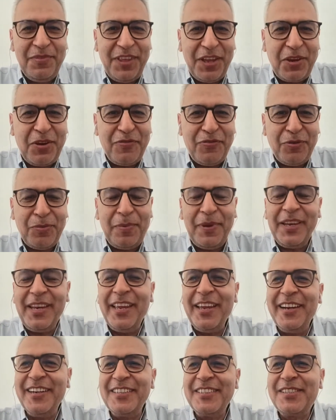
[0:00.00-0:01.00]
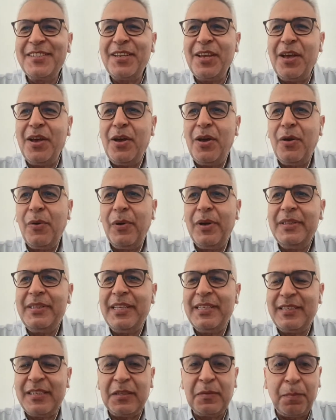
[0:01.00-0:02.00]
Thank you for being here.
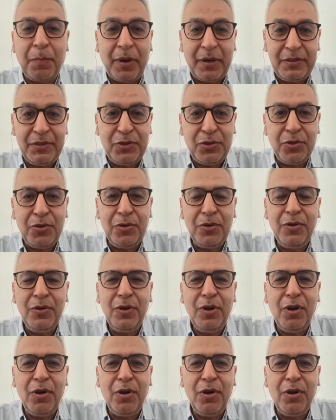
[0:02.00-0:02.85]
This is part two